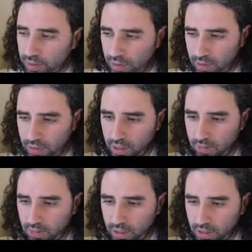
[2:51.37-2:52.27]
his
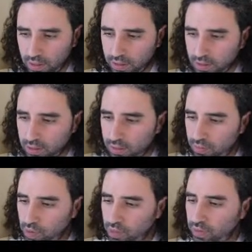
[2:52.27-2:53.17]
evil deeds,
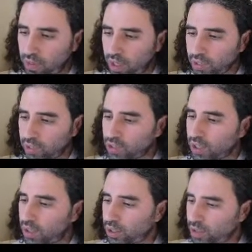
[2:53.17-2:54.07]
move not your
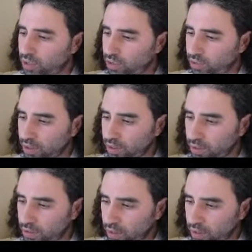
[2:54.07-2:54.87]
tongue concerning